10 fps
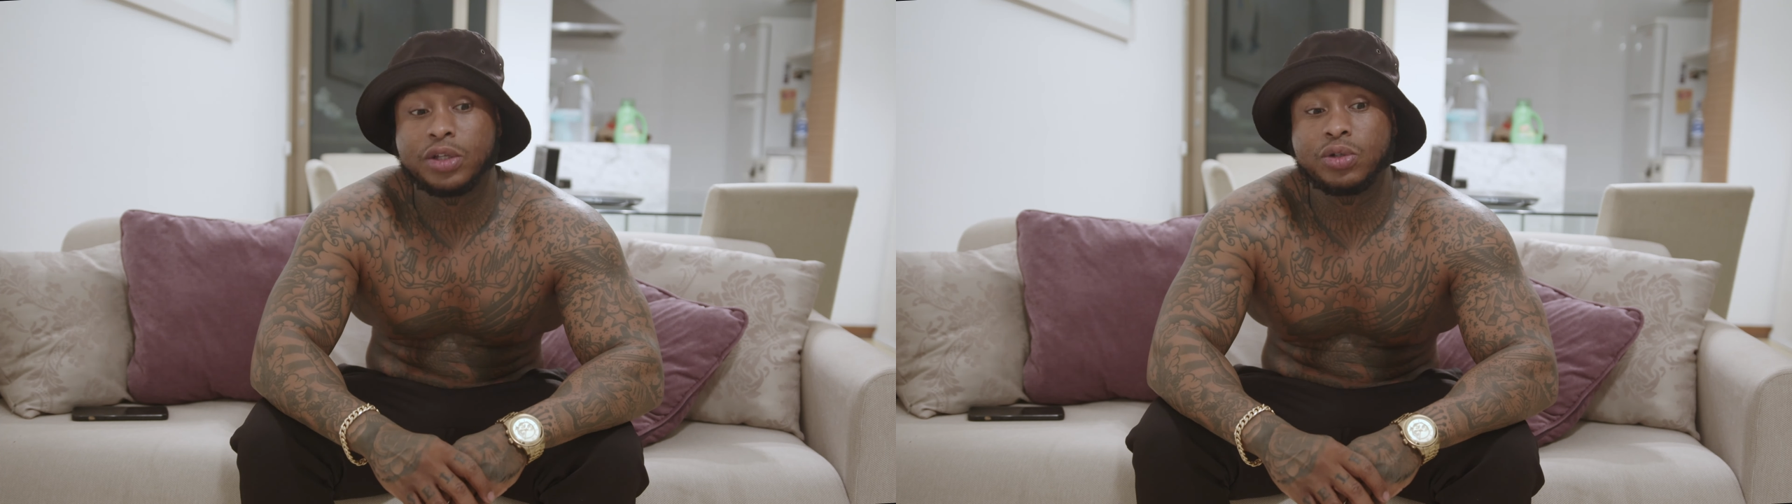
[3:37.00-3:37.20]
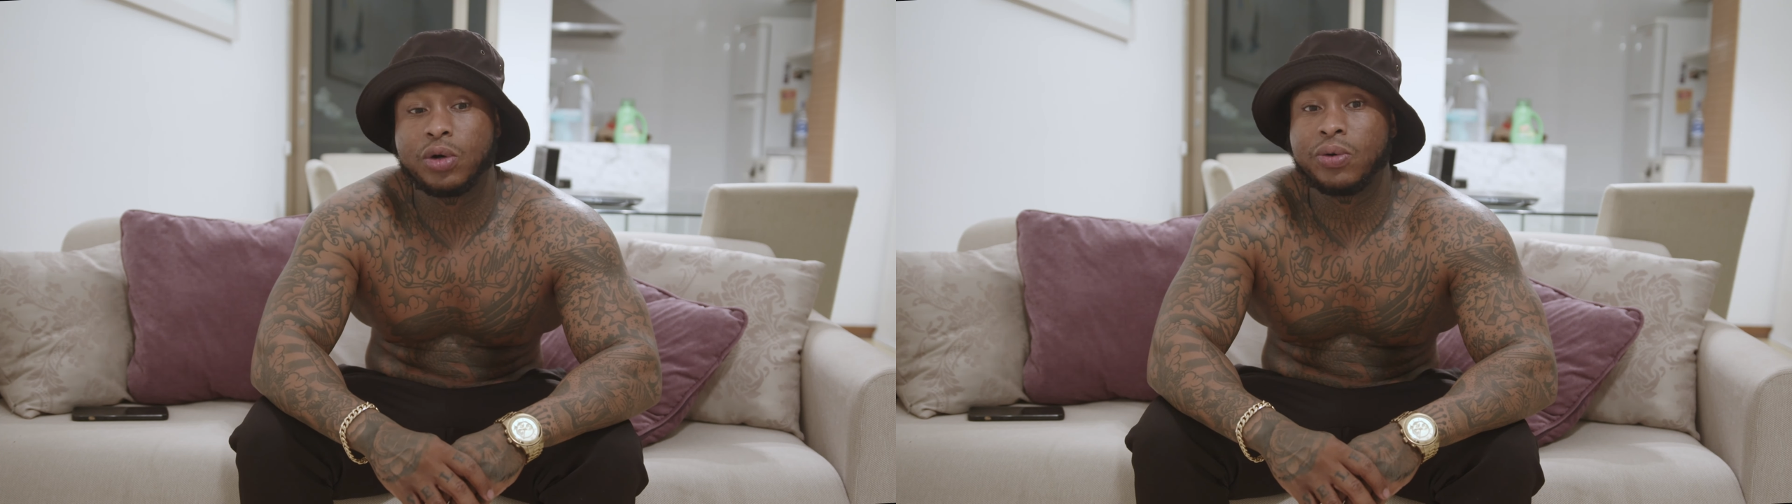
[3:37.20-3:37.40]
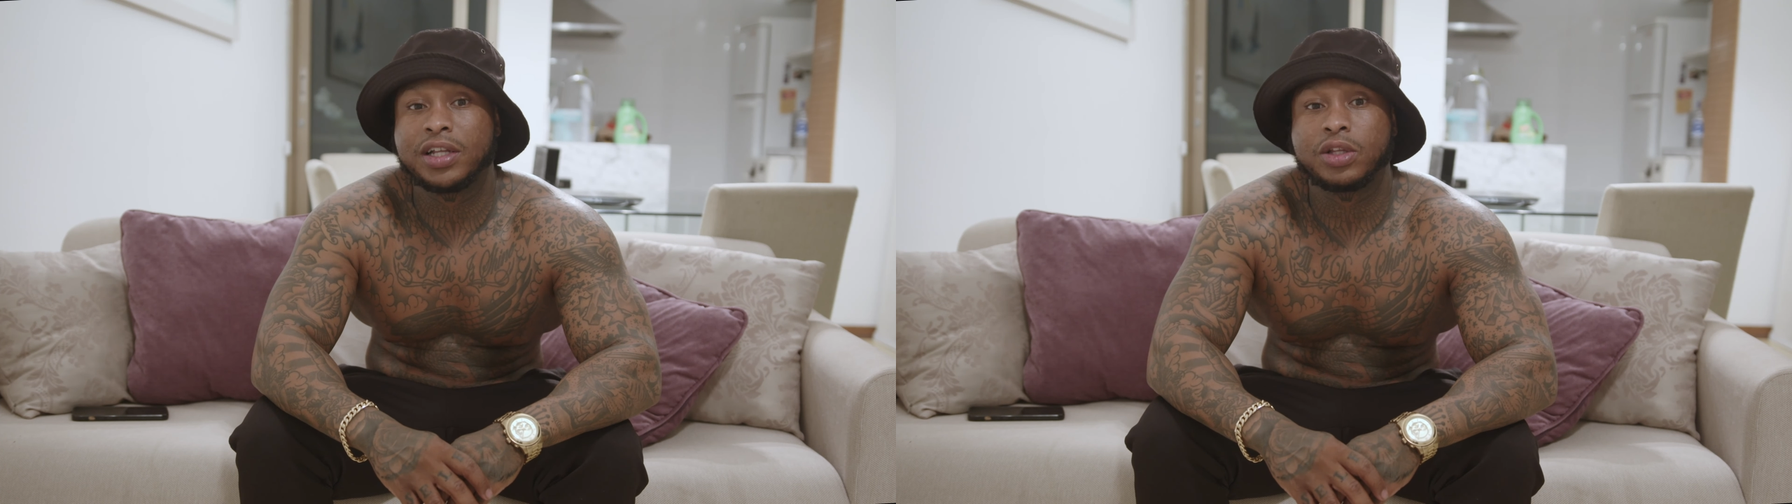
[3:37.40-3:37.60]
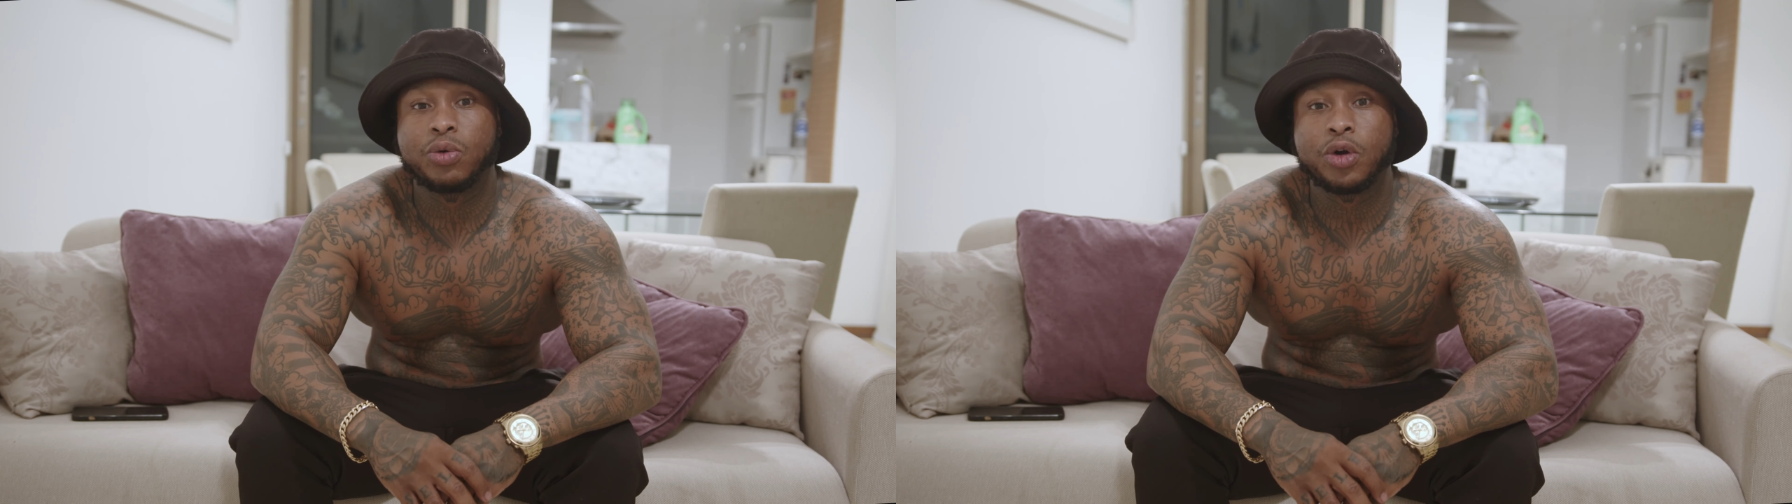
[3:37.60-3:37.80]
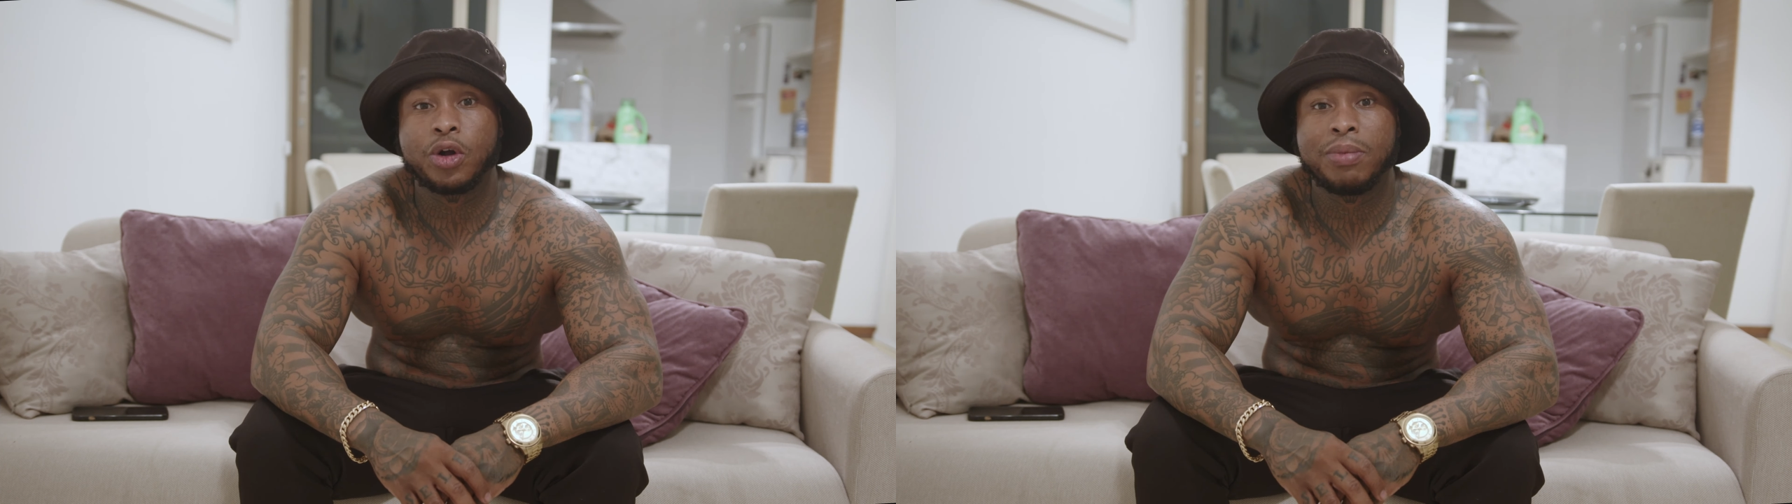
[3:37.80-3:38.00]
You don't have to
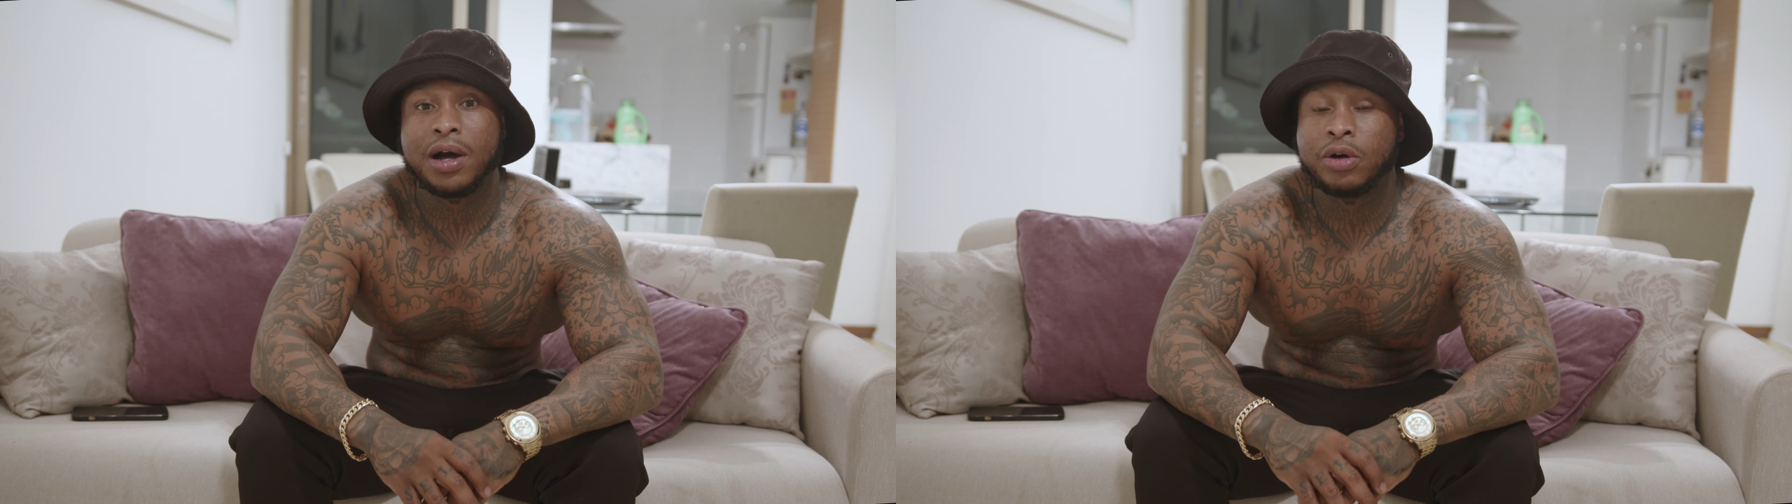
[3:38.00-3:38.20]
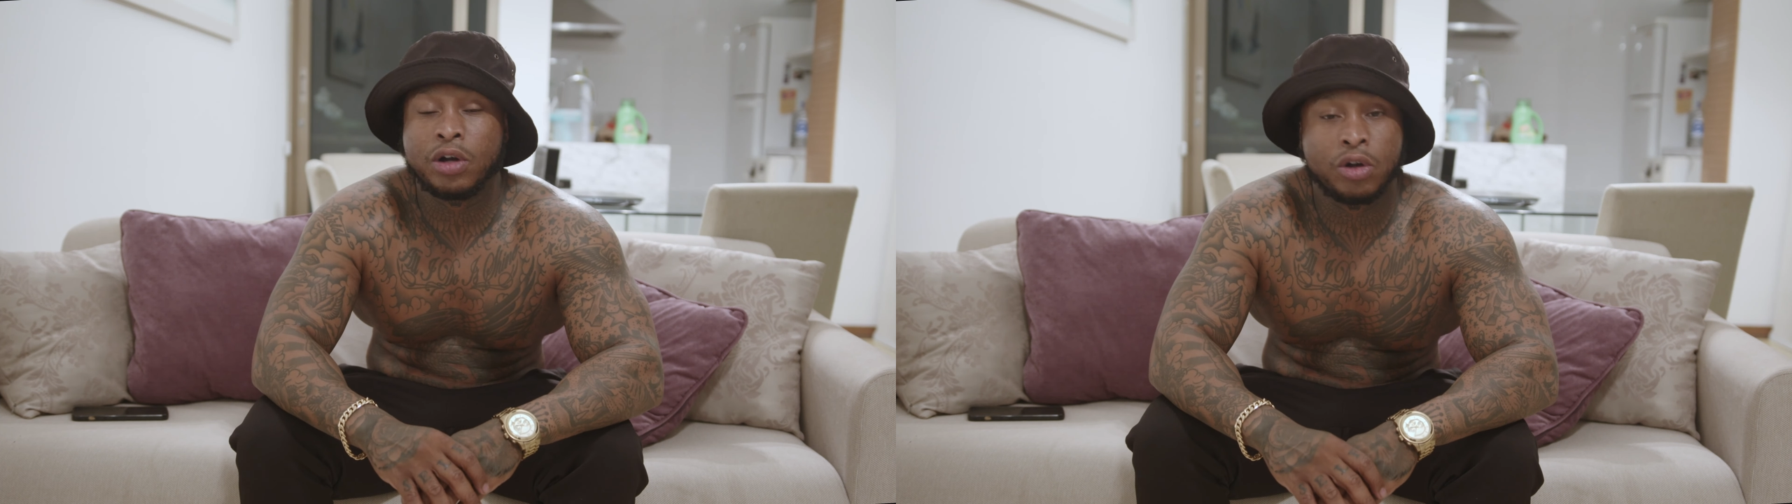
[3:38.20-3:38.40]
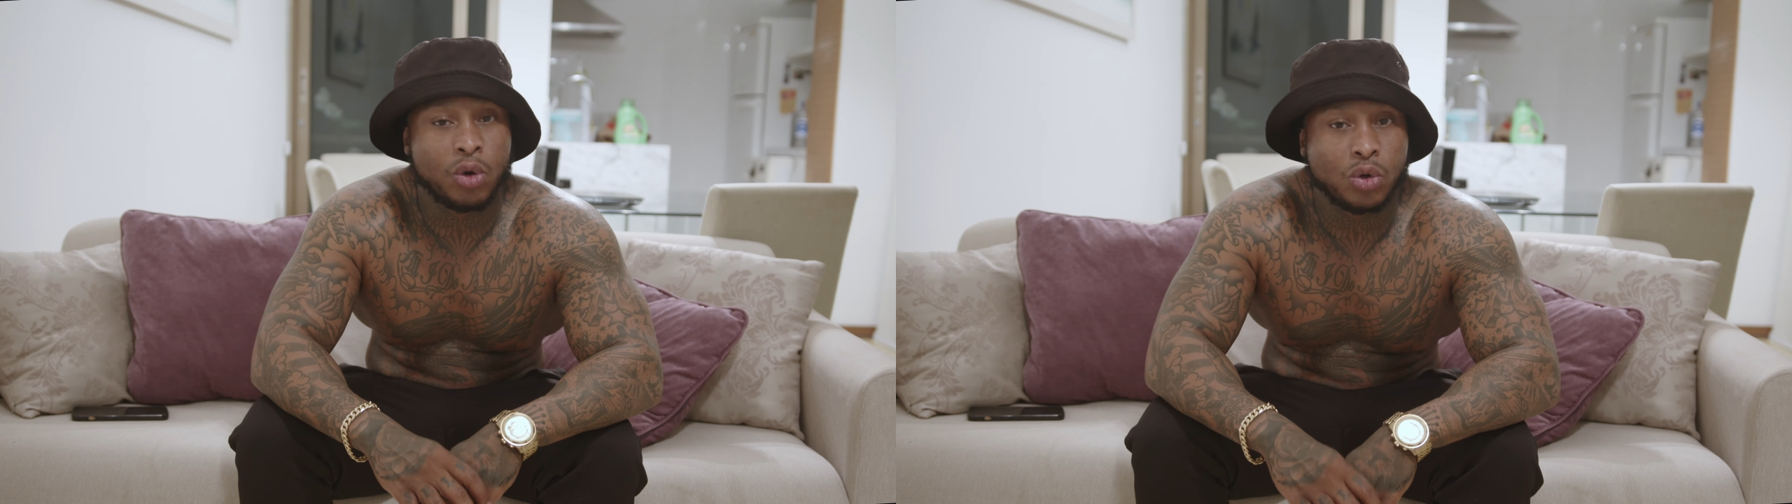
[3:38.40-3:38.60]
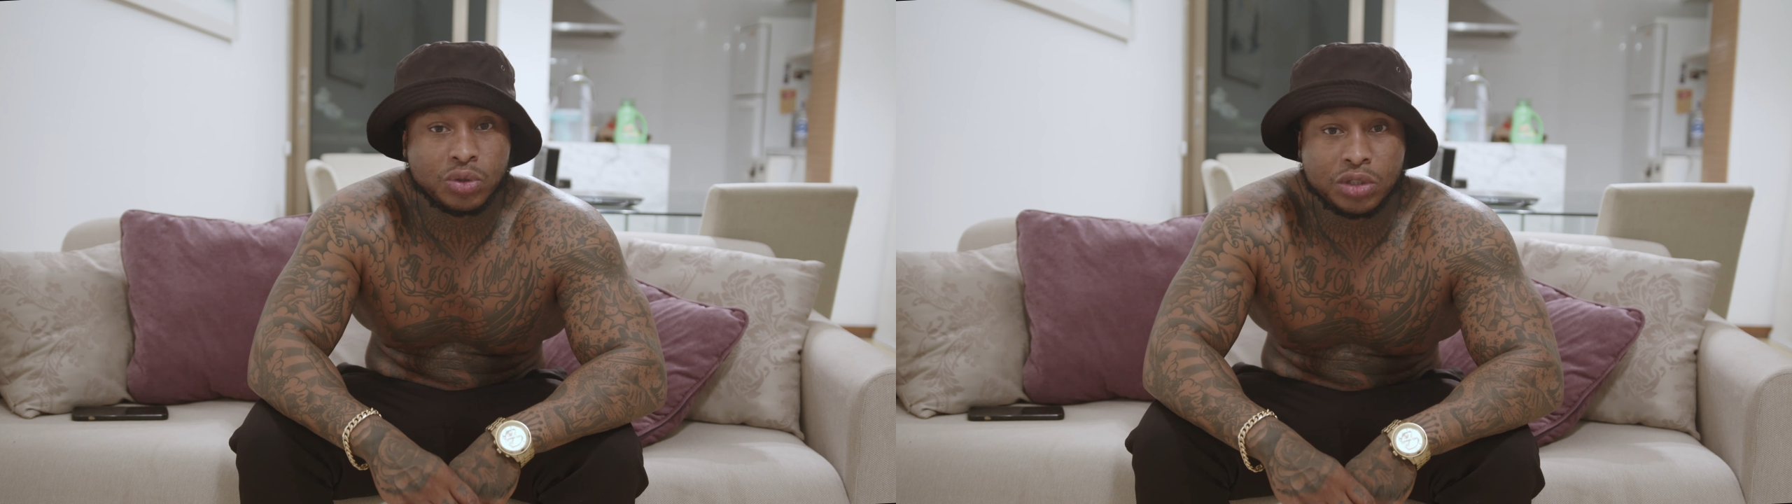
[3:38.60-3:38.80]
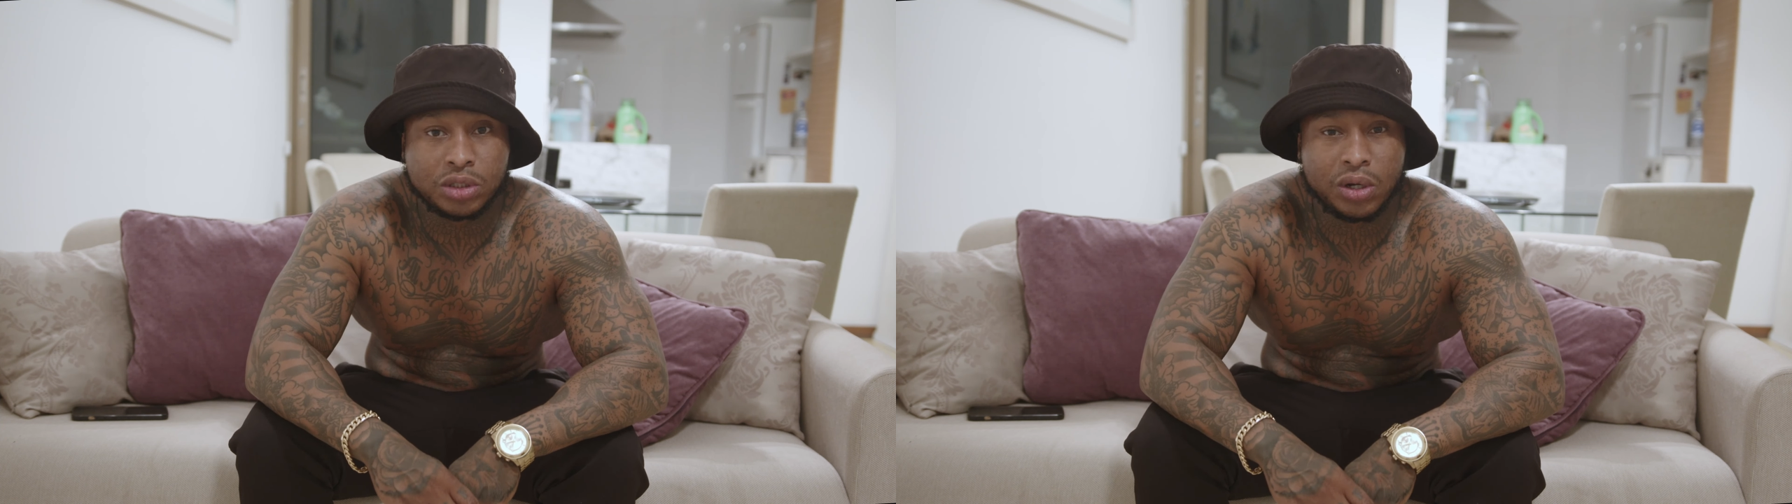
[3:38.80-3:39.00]
worry about a
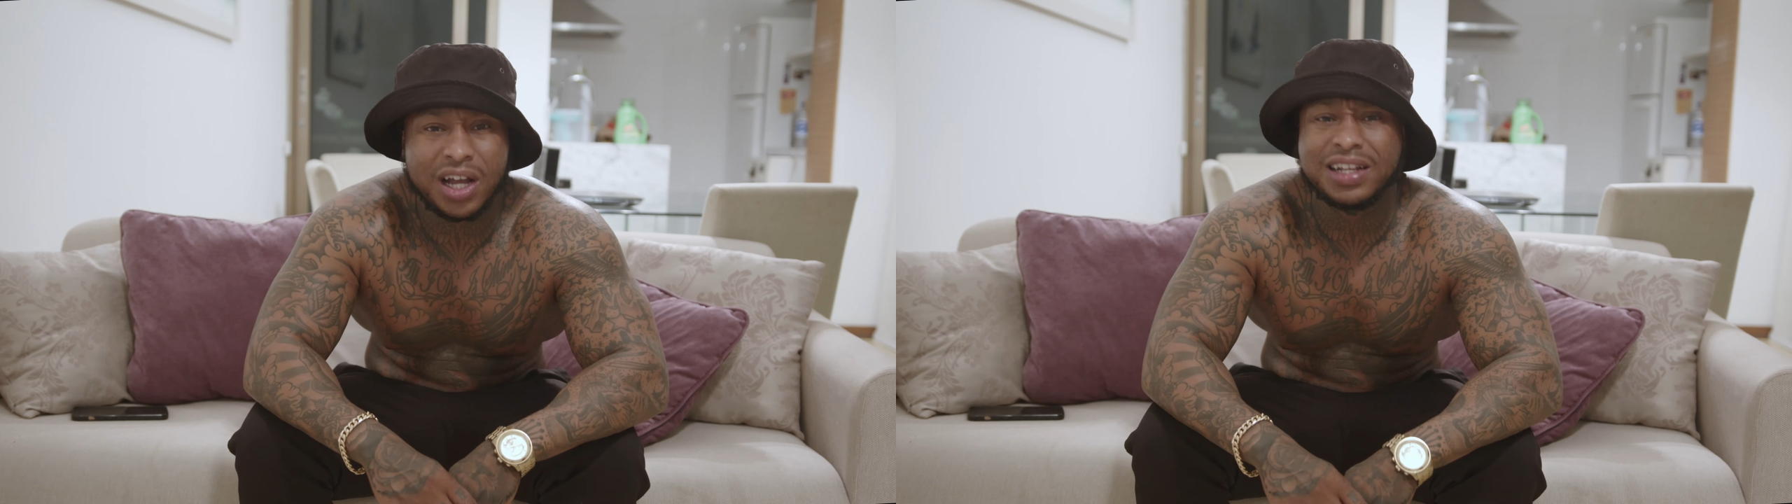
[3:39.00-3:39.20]
grocery store.